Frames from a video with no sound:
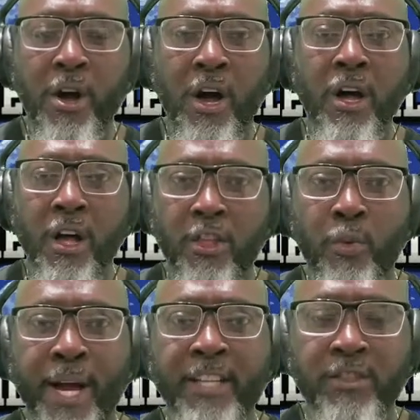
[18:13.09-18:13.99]
Uh,
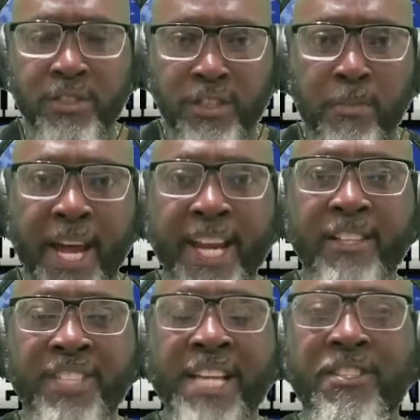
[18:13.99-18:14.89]
otherwise, somebody
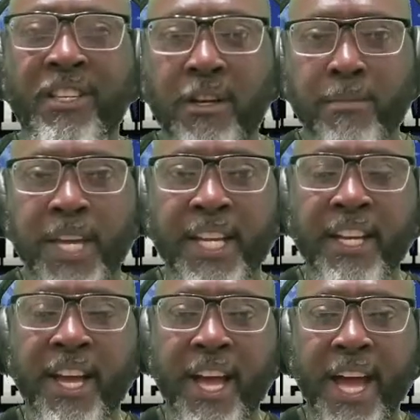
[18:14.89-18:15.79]
else has to come in